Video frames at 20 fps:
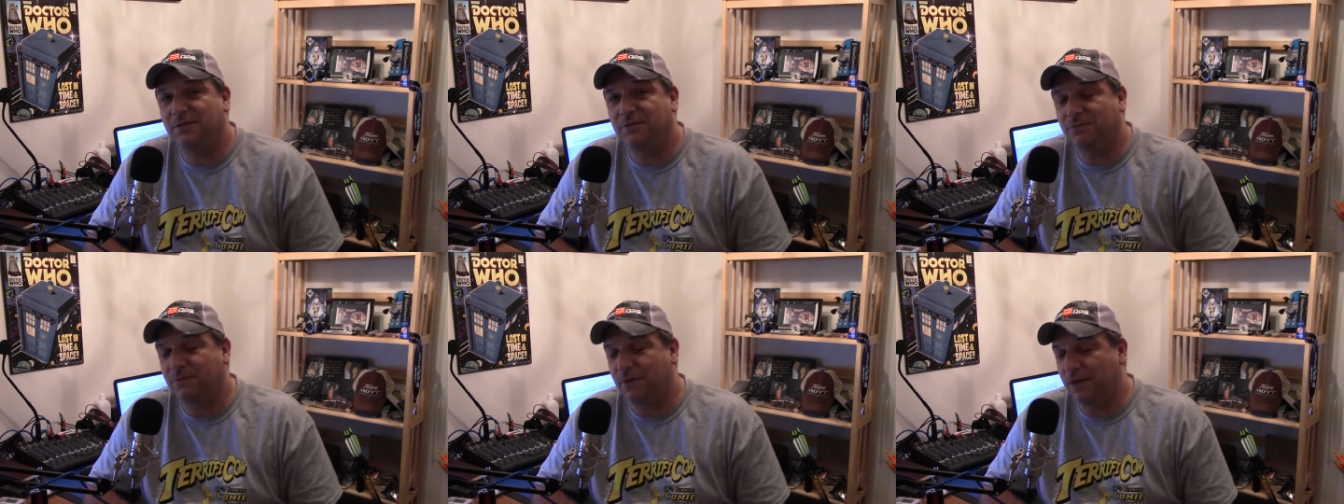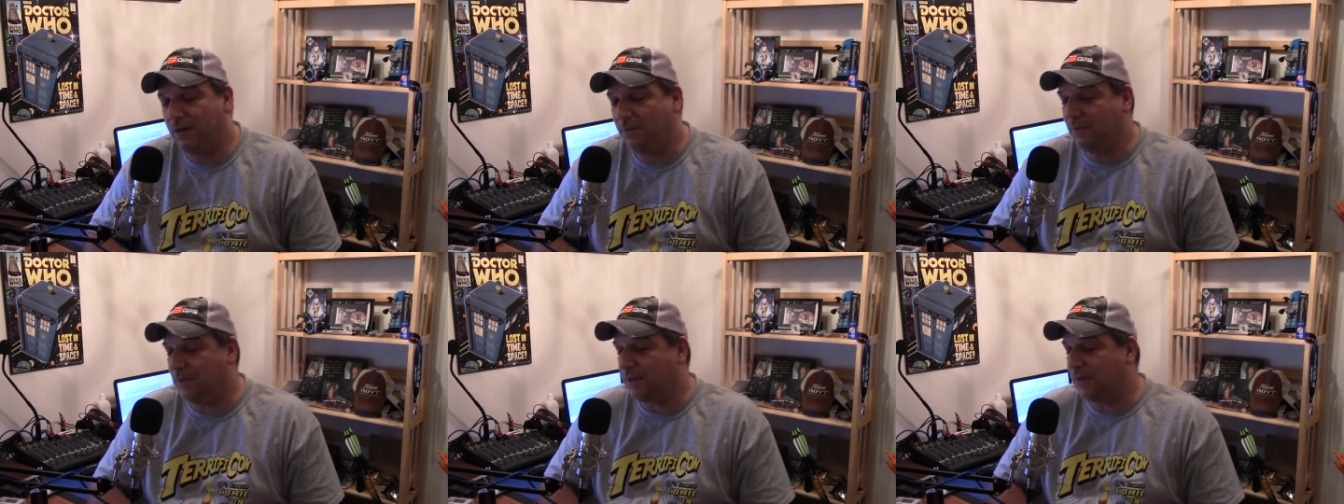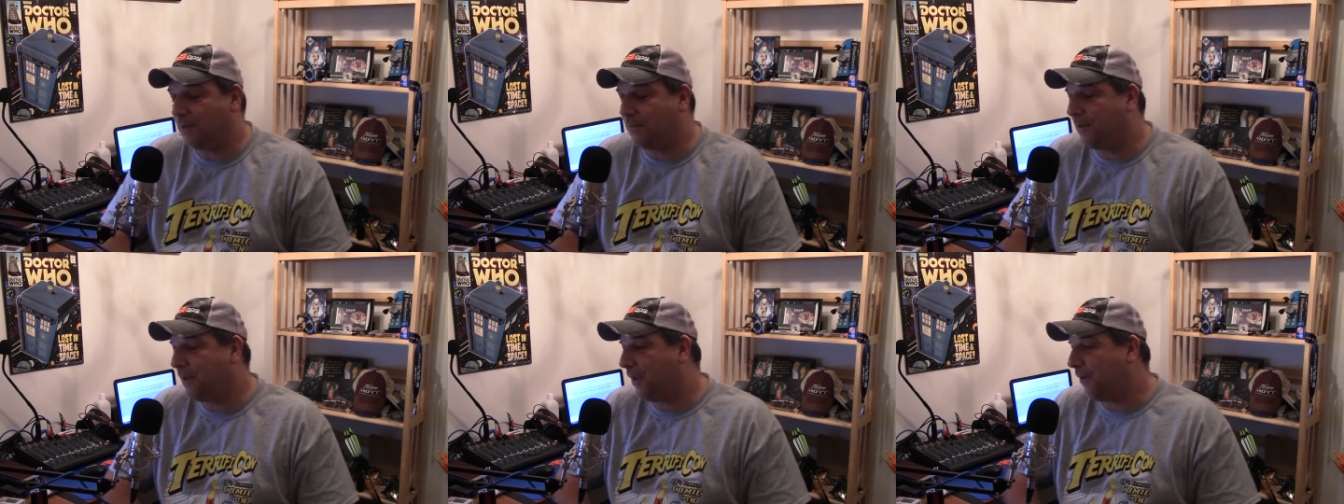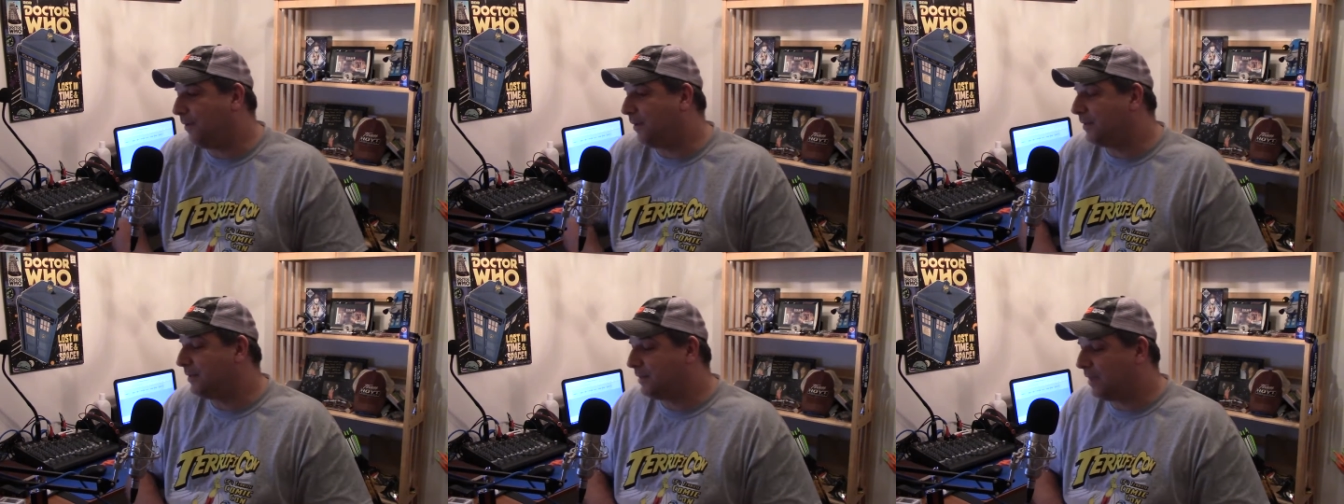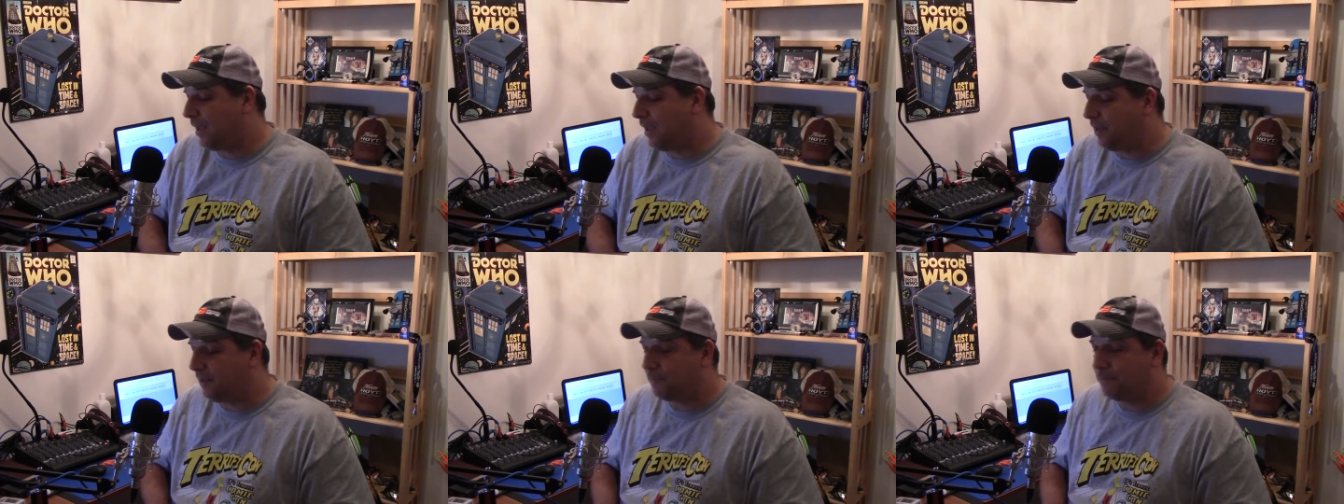to Ramey coming out on
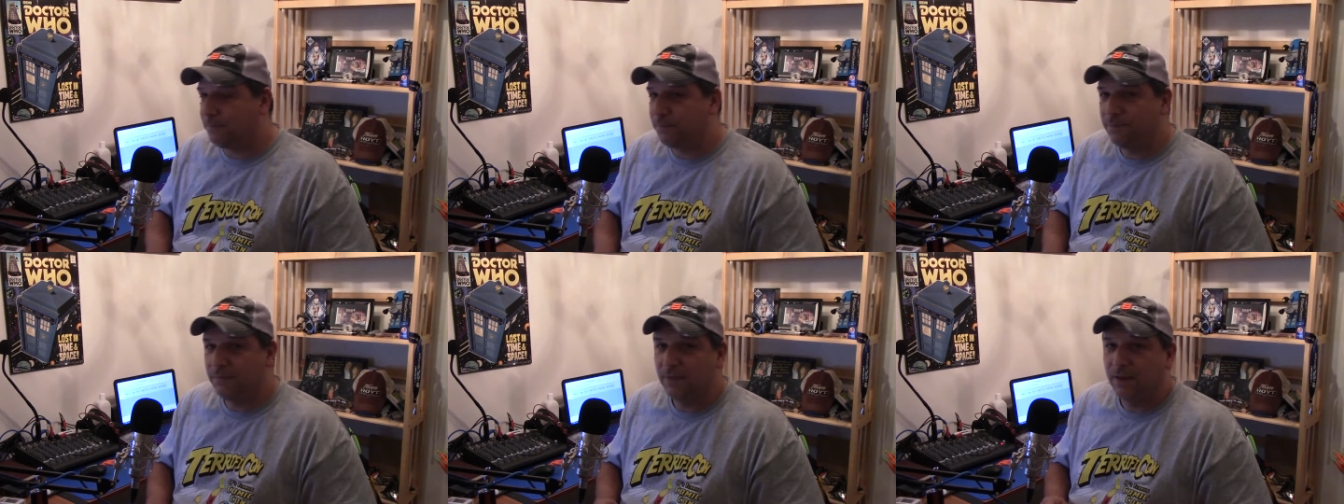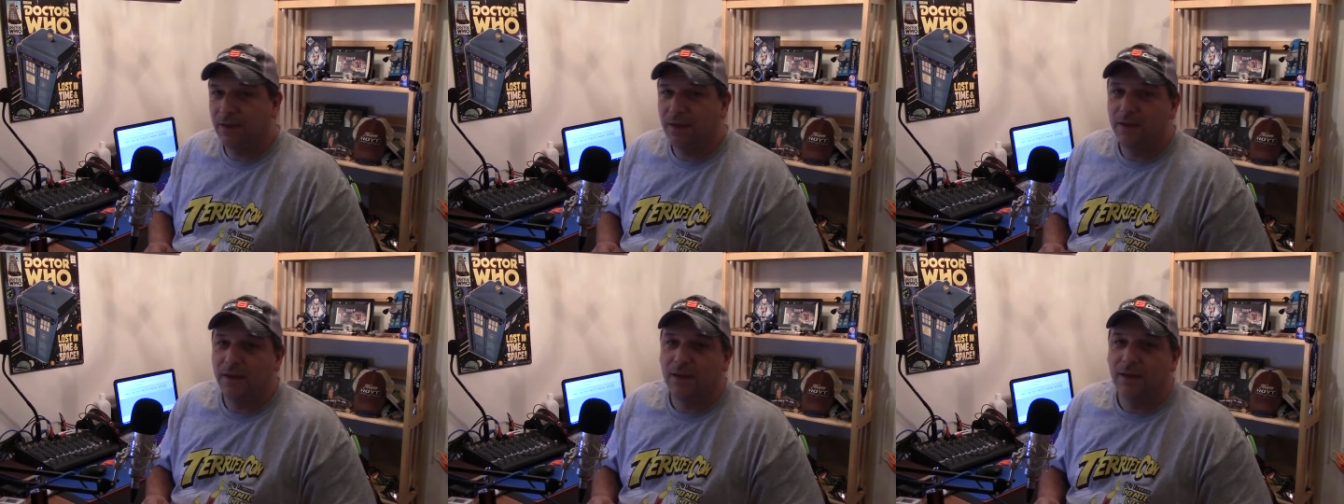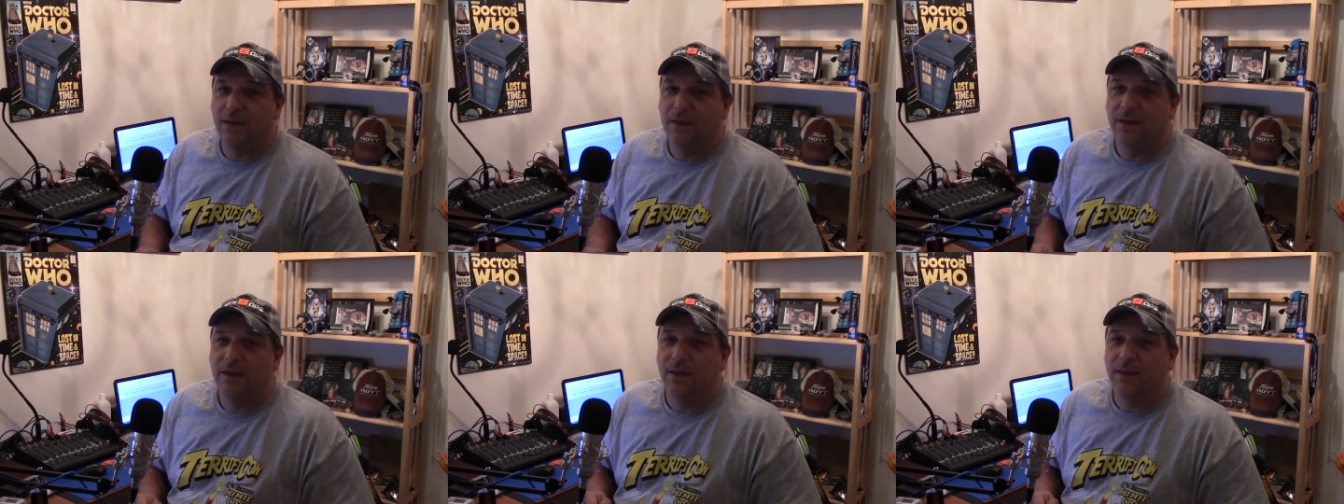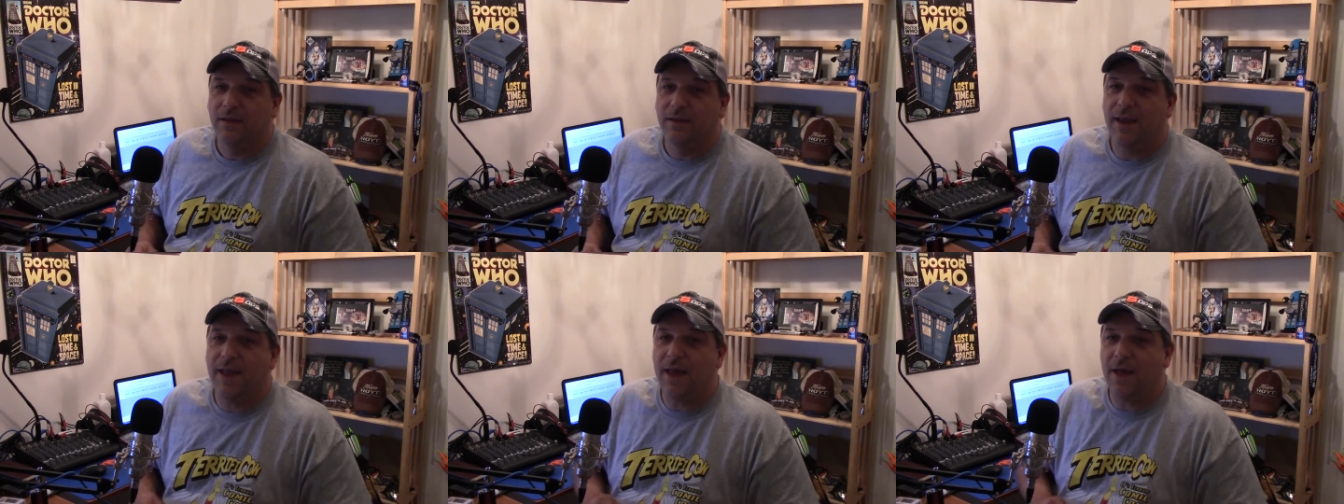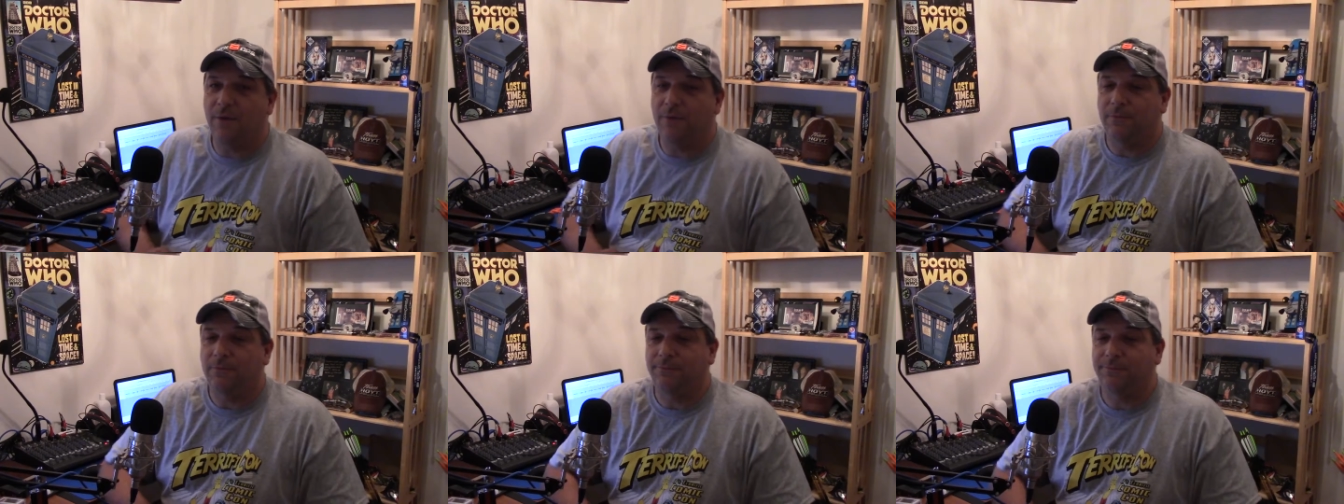top. Now,